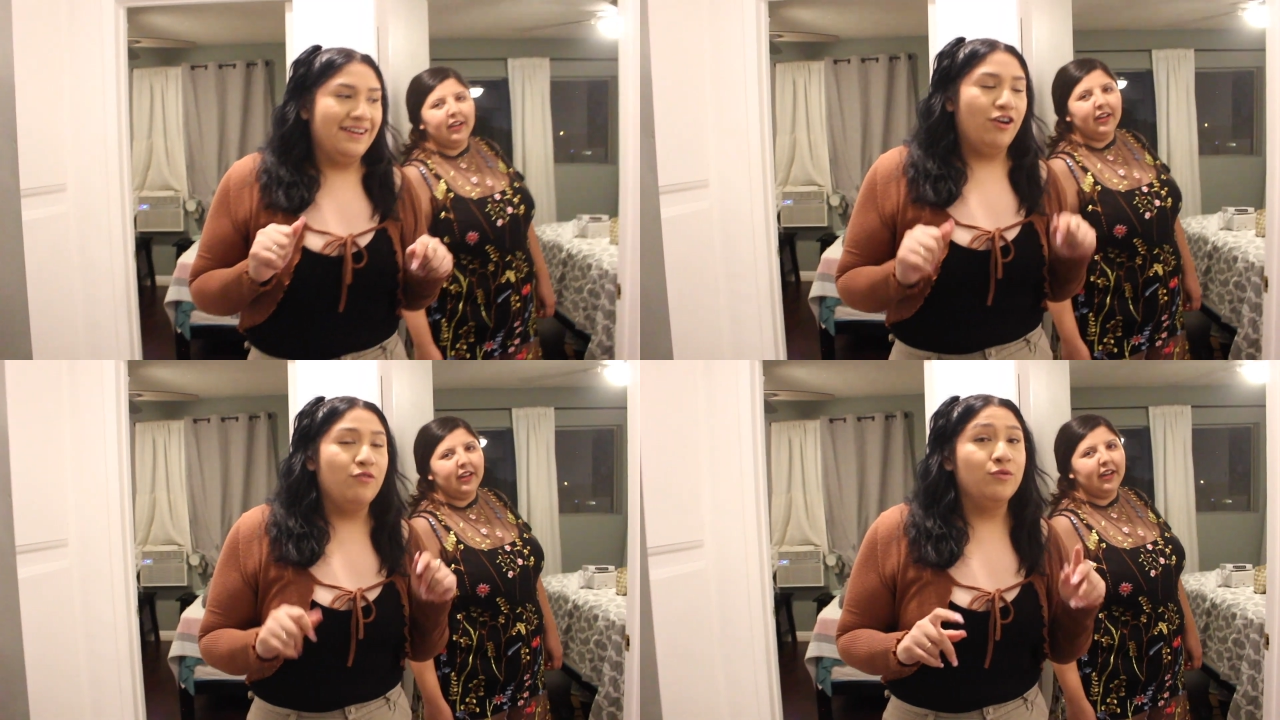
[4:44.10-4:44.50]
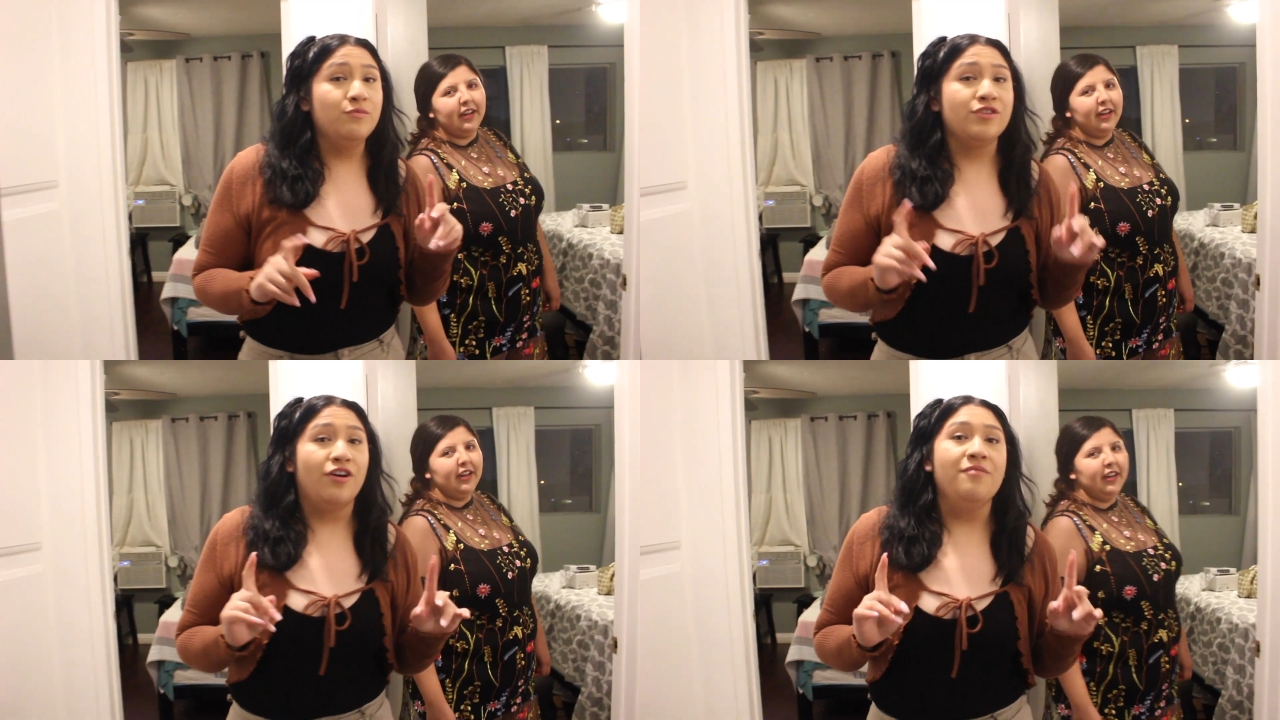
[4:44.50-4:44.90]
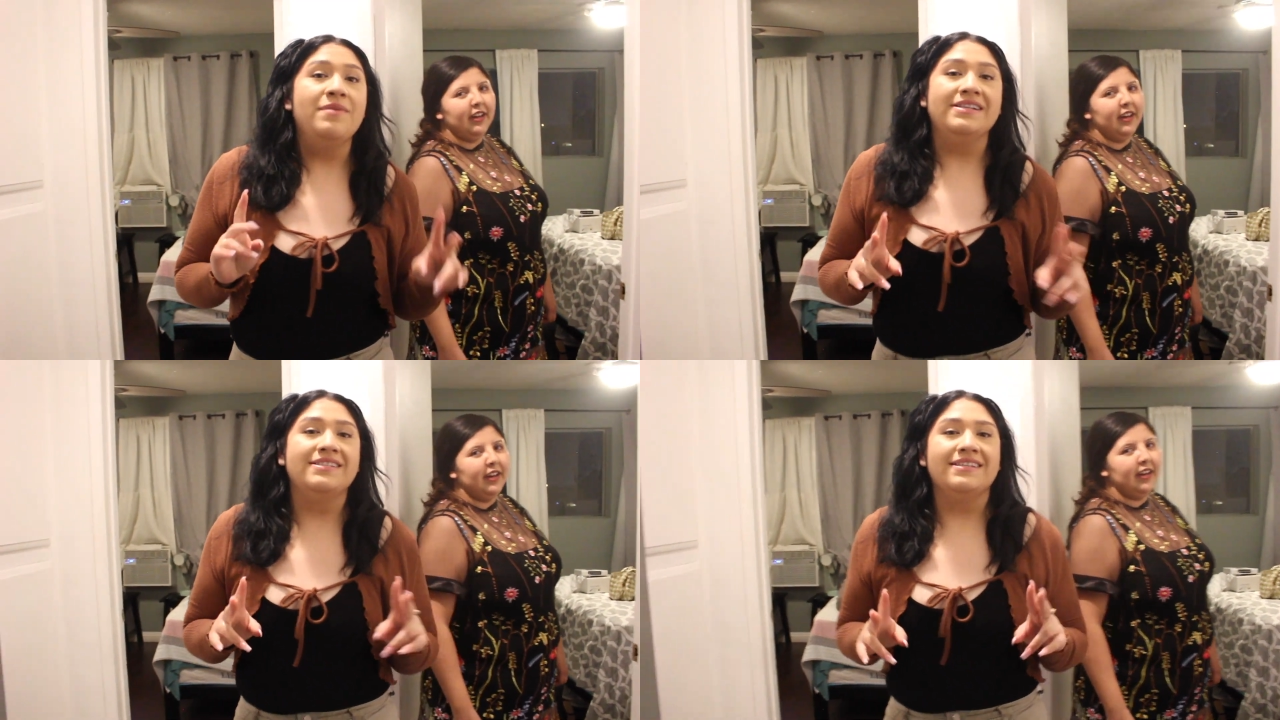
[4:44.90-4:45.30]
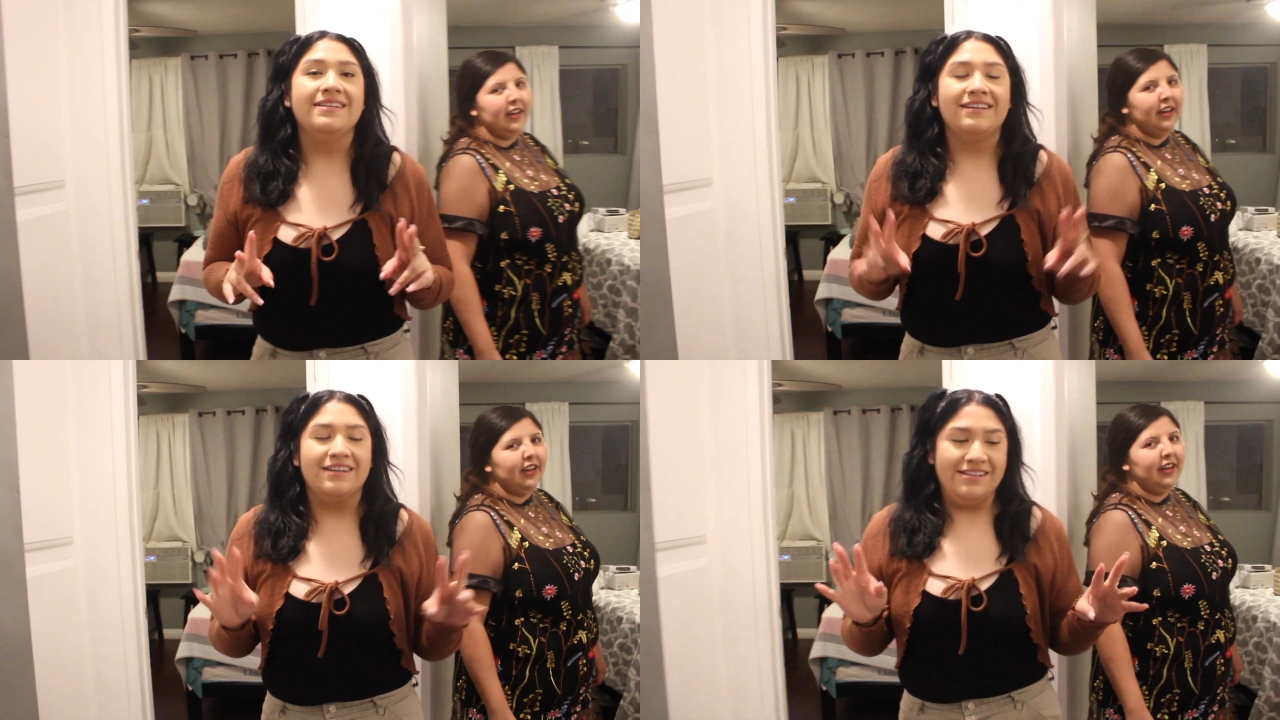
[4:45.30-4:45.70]
Speaker 1: our rooms are messy
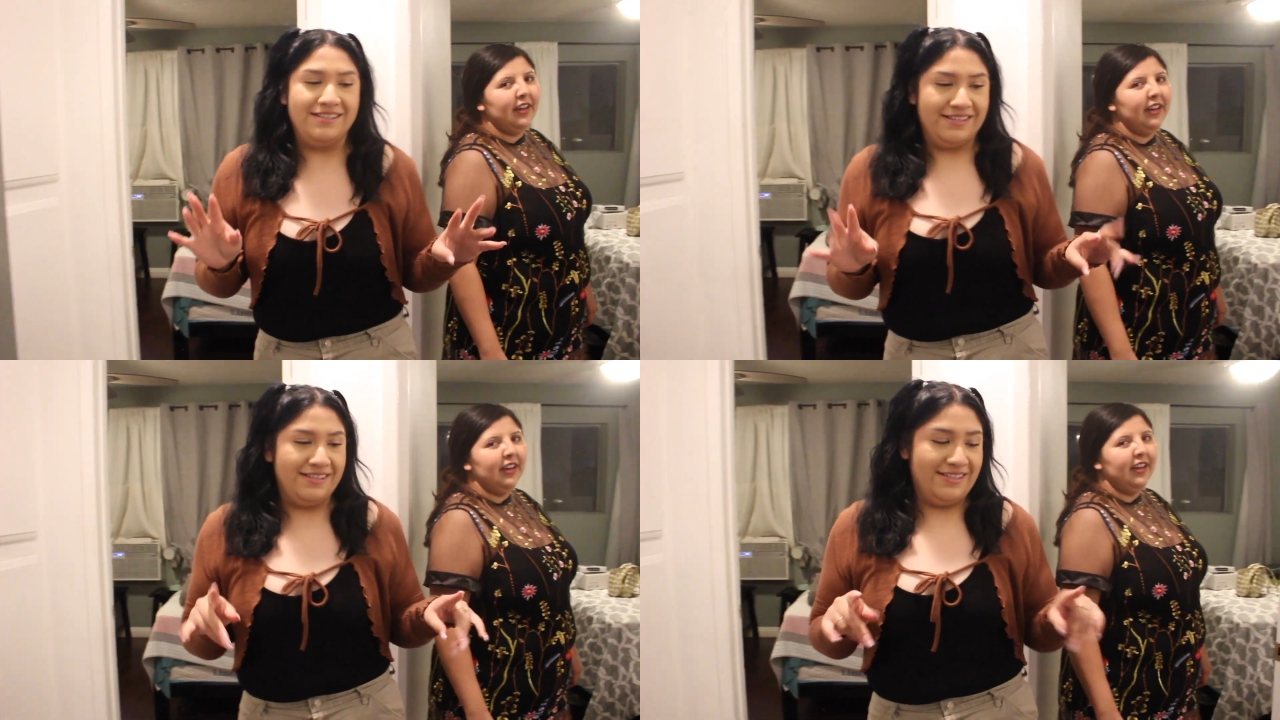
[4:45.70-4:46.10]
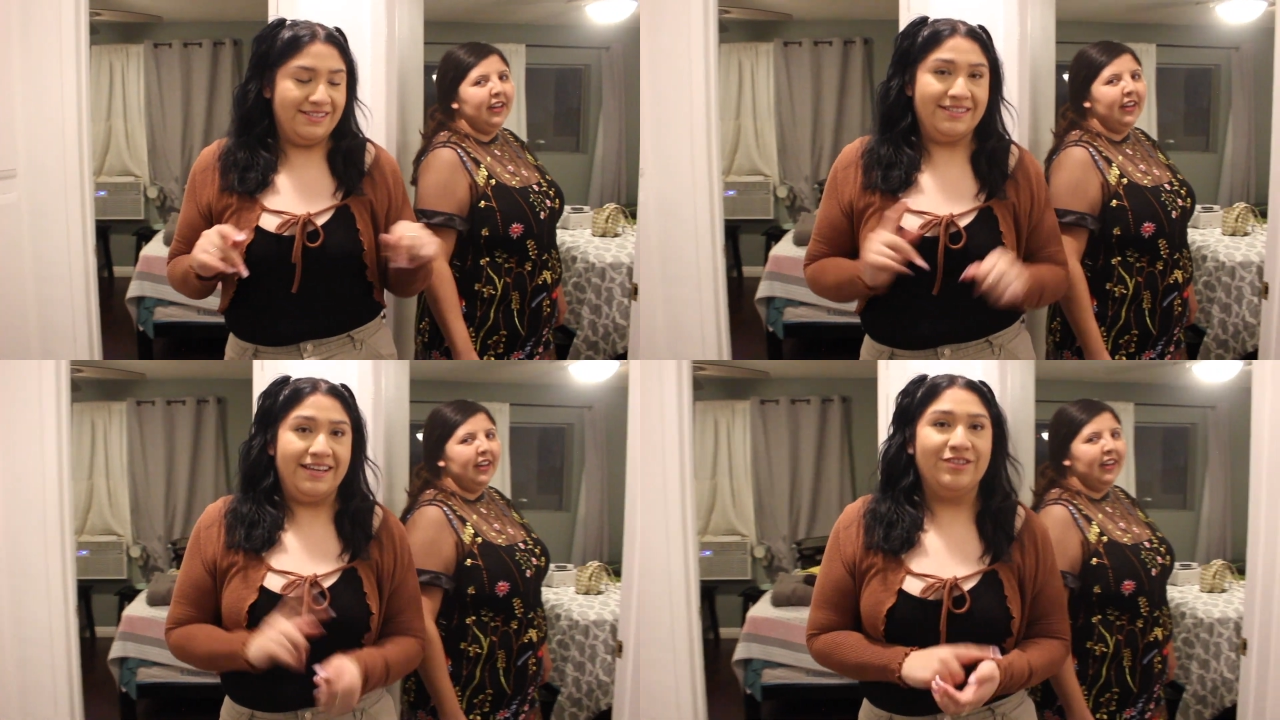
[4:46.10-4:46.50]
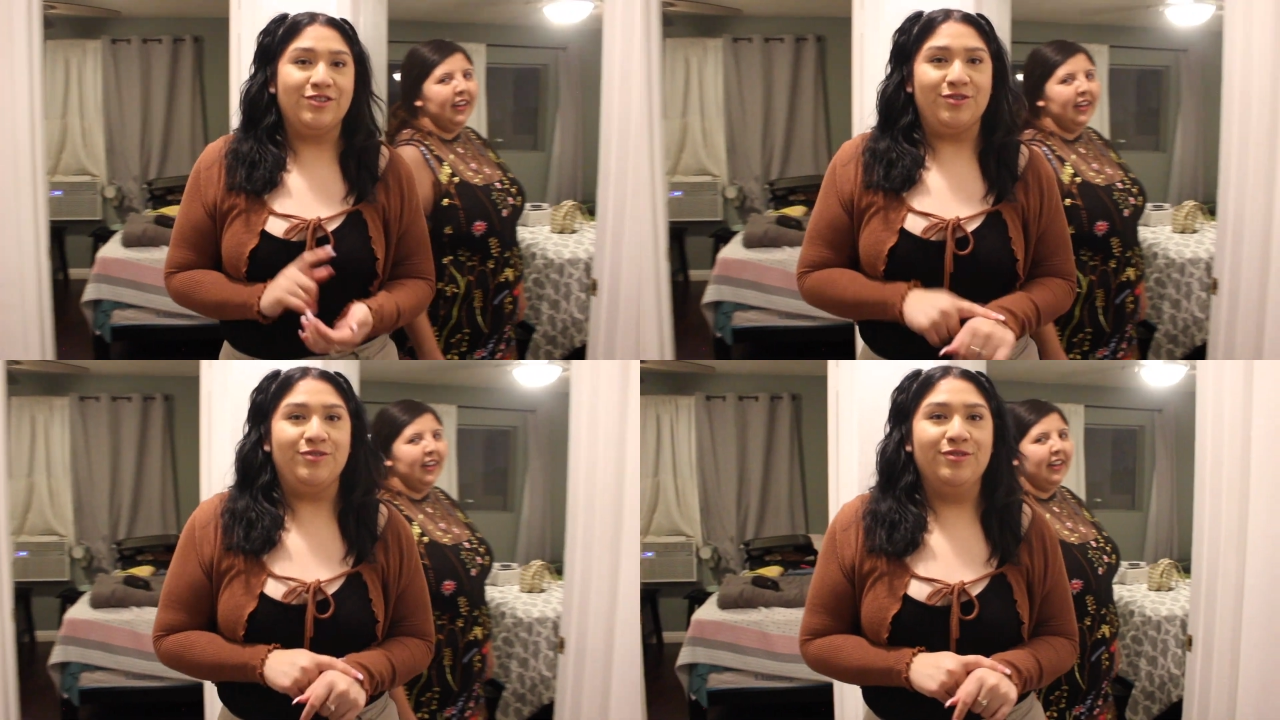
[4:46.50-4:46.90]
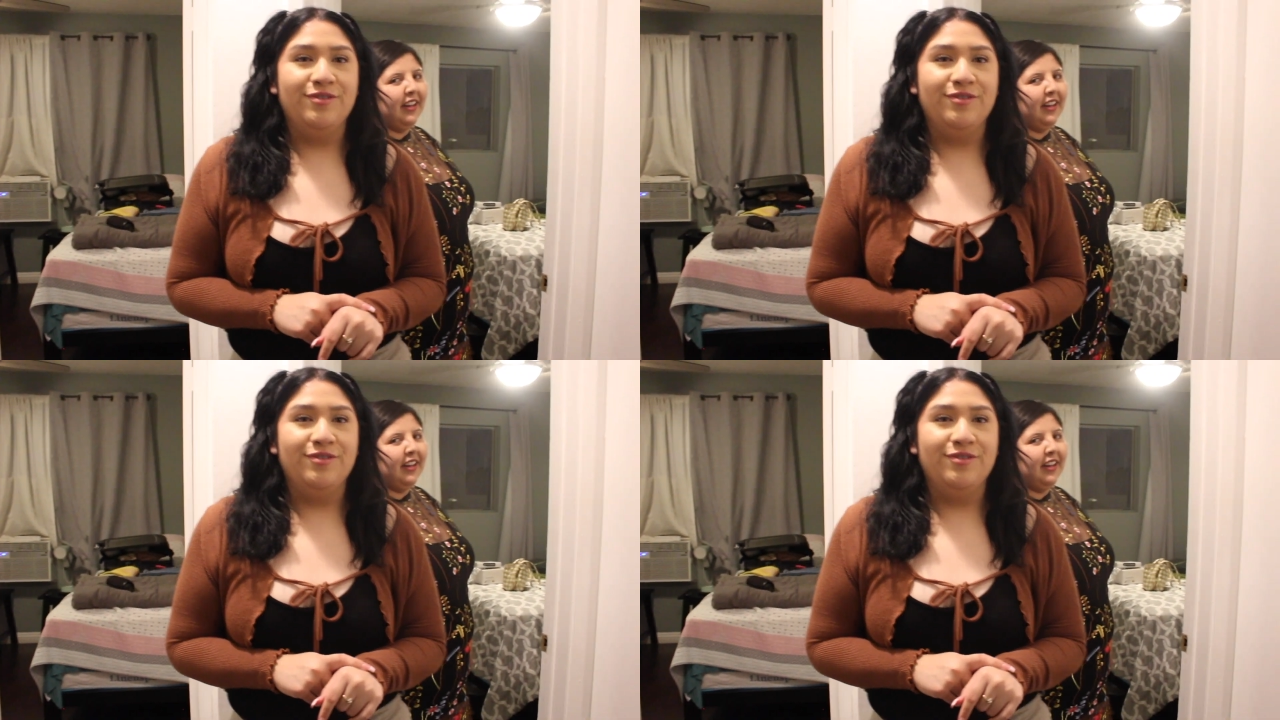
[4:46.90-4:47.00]
because this is day two